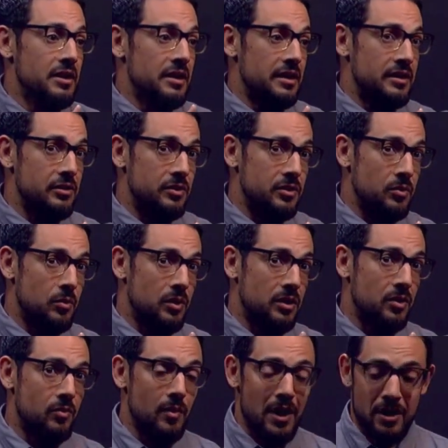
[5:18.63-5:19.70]
you can work
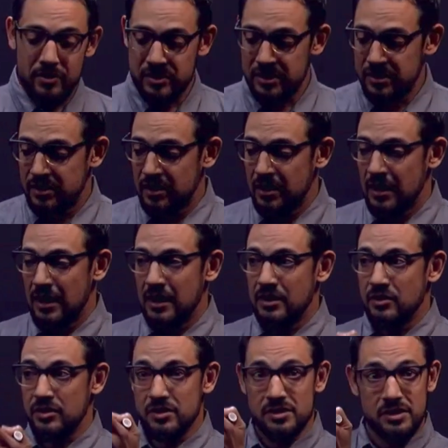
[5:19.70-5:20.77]
around it. You
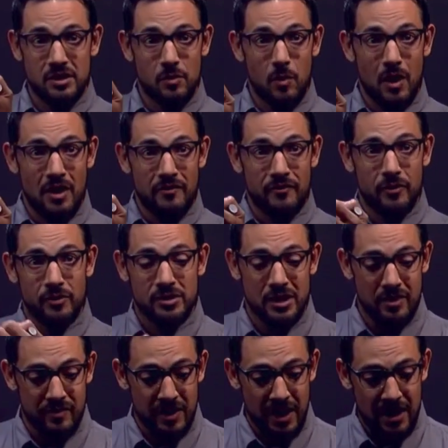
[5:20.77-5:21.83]
can see why folks
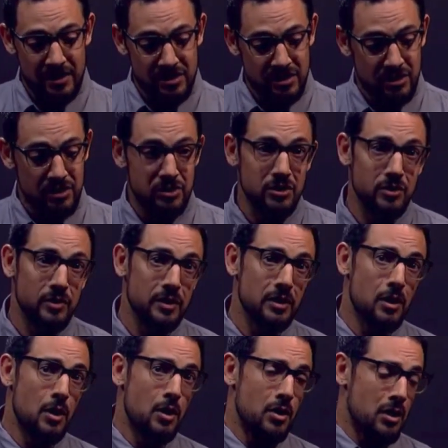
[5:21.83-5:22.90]
haven't asked you to do it,
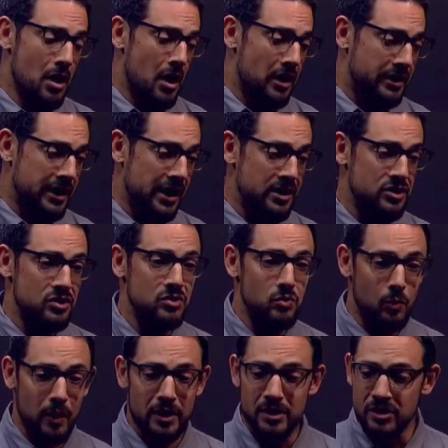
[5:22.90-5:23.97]
occasions
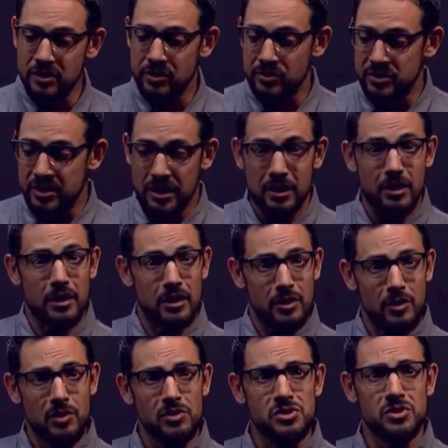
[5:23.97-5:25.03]
when to use it, and
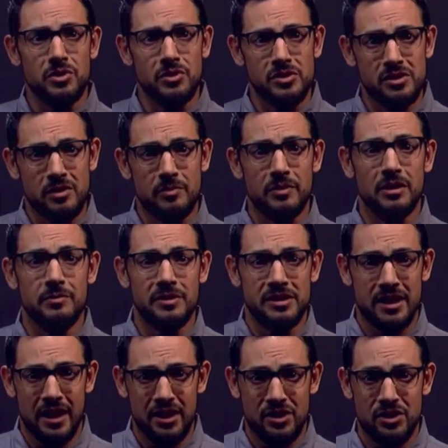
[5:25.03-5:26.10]
also some
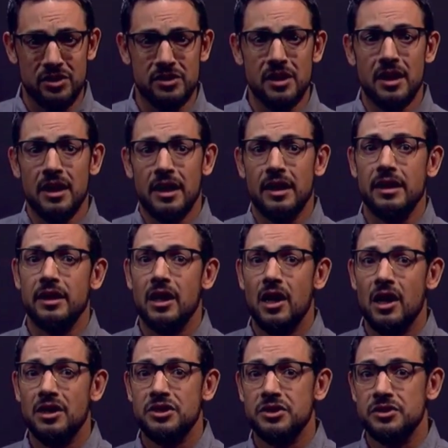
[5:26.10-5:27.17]
limitations and
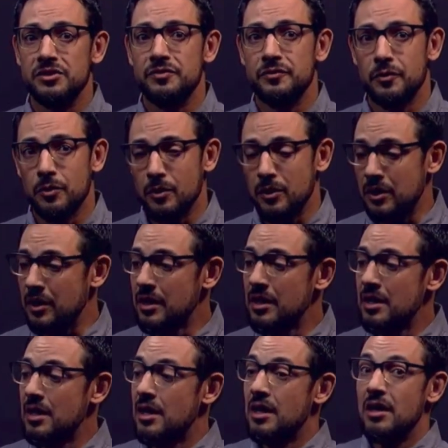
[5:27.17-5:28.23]
cautions for
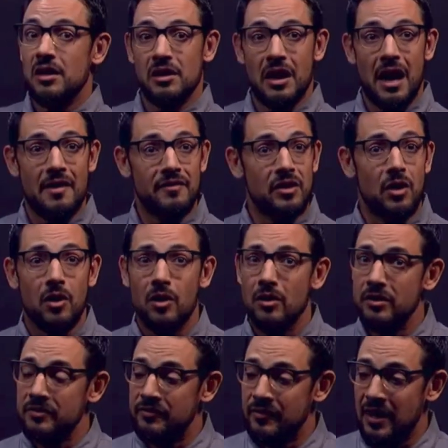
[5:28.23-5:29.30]
having a hard
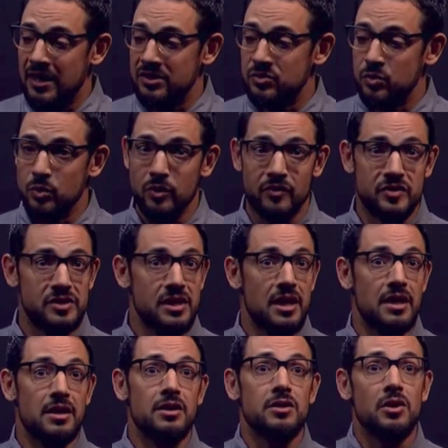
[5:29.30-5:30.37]
and fast rule of
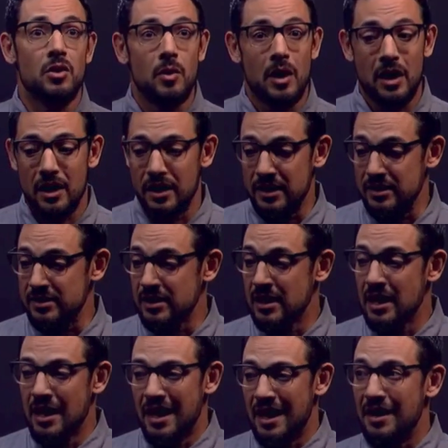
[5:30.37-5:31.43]
saying no I's
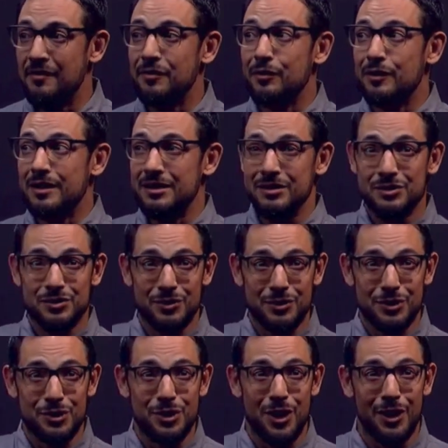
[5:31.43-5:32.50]
ever in certain
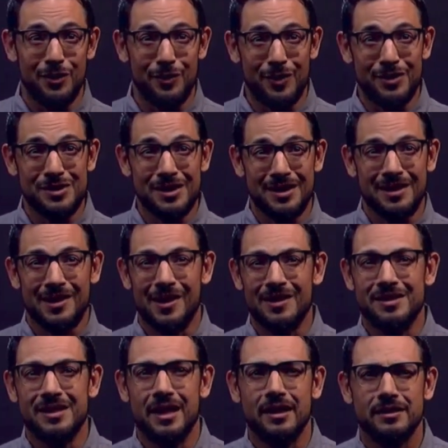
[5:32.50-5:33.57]
genres and
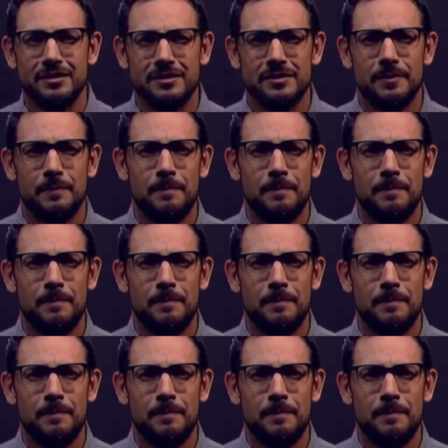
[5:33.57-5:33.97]
contexts.